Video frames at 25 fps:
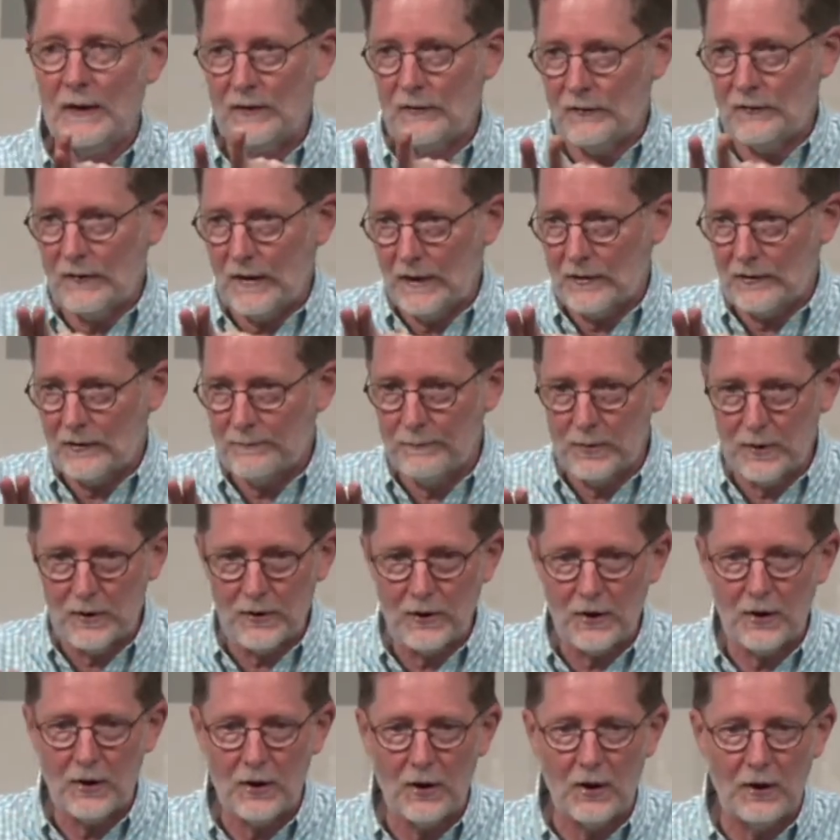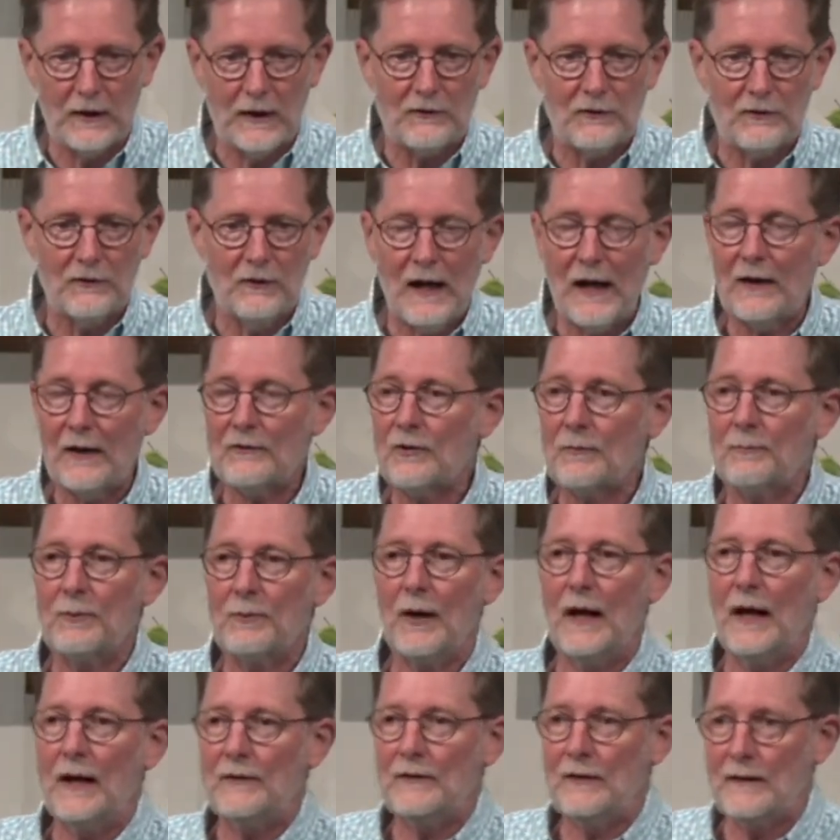is blurred, it's not
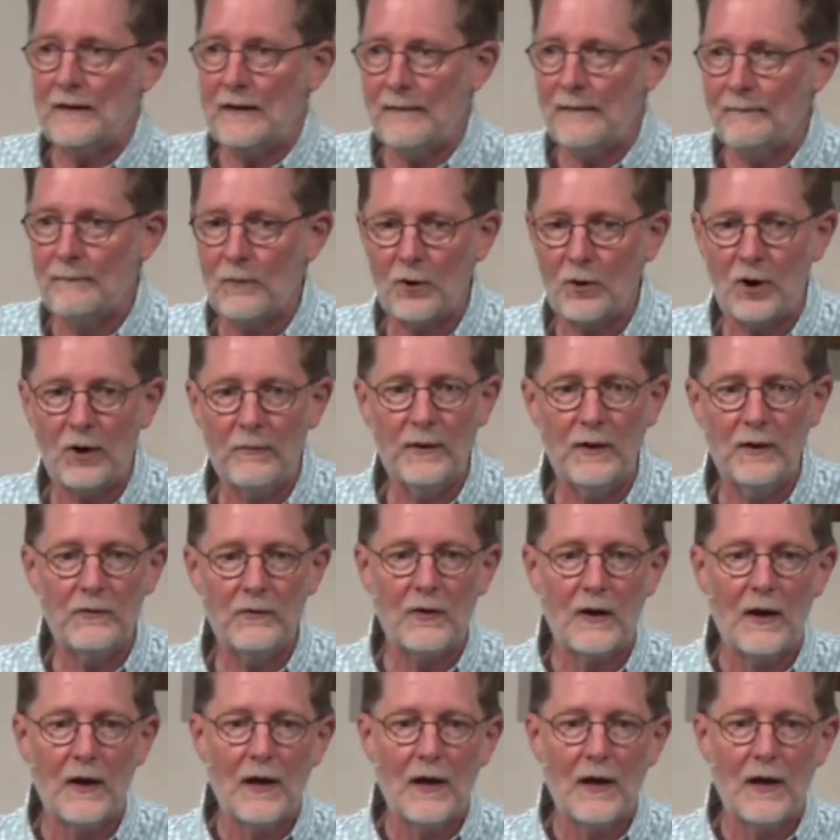surprising that Mormons